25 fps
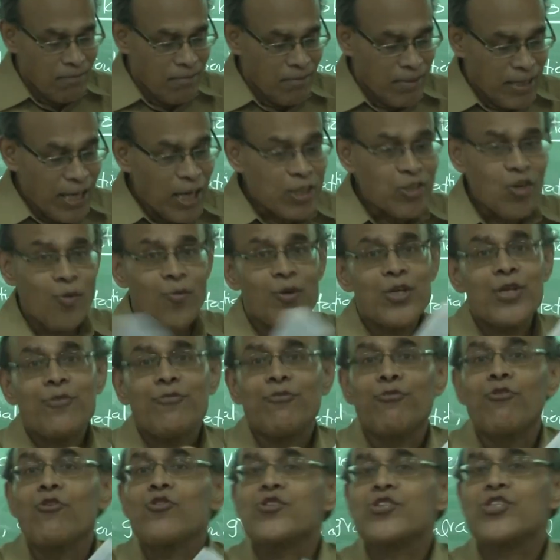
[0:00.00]
electromotive
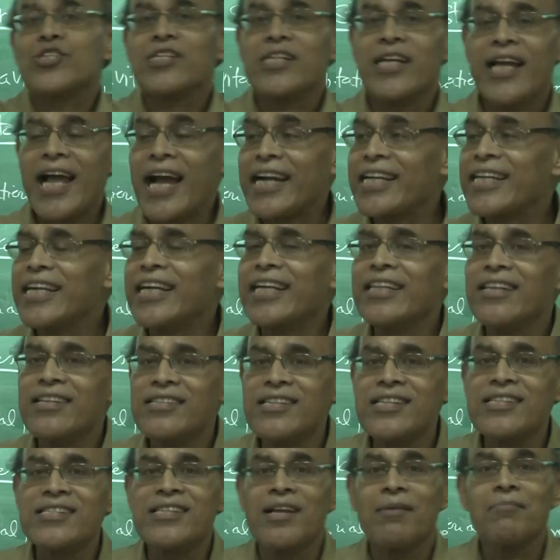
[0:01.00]
force acting in the
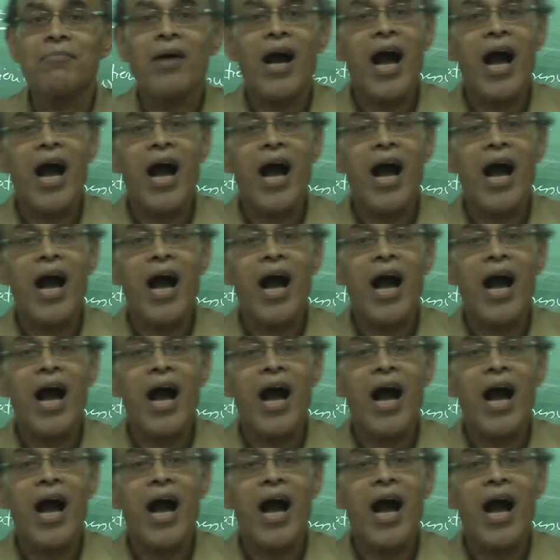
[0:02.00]
system,